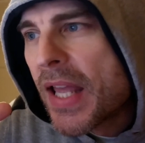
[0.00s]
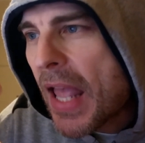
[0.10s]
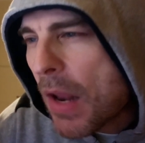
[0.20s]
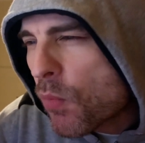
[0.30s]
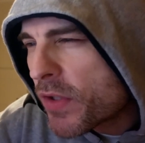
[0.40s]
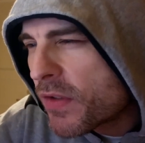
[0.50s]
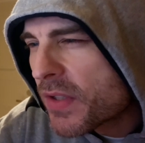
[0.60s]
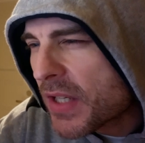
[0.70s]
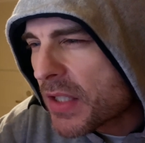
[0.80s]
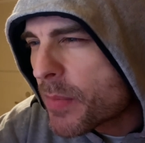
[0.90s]
And once you
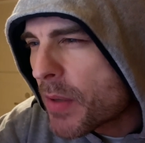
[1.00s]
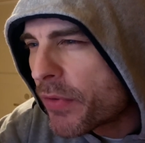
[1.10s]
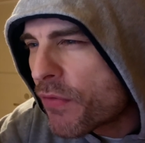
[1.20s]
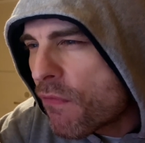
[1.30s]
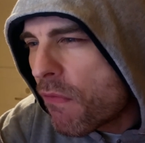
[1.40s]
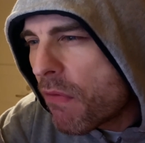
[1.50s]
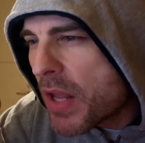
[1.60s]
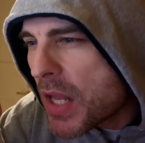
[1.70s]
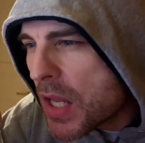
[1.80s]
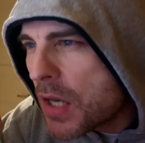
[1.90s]
start to be able to
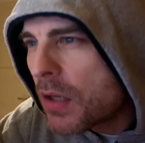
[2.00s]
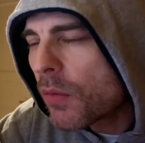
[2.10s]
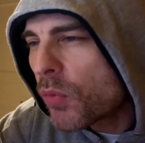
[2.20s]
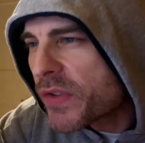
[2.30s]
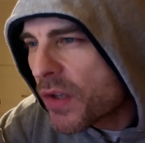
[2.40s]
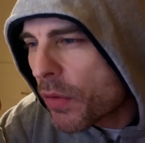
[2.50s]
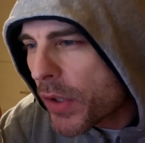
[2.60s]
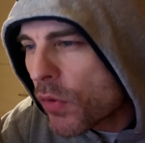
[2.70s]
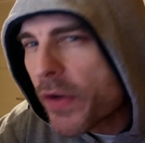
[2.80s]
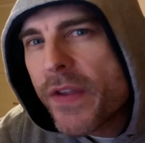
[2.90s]
read what's going
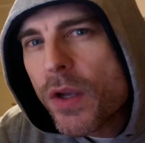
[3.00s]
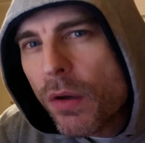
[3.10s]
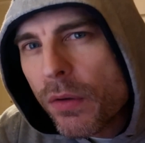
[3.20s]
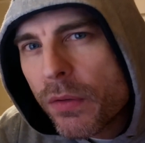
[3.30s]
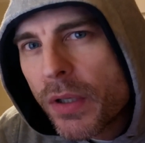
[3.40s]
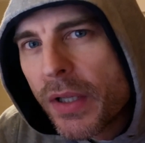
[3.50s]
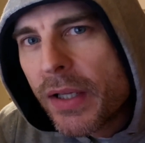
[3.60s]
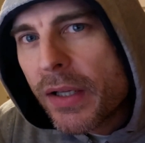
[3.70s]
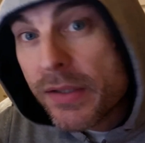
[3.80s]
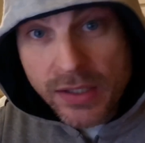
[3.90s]
on in the code,
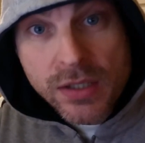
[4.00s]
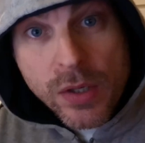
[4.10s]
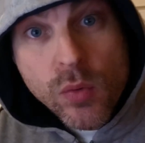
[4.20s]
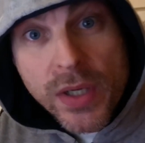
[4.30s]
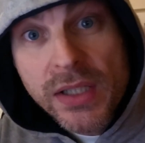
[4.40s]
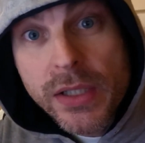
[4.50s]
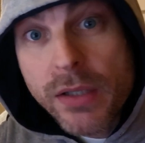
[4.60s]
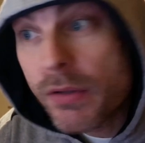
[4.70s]
it's actually quite clear.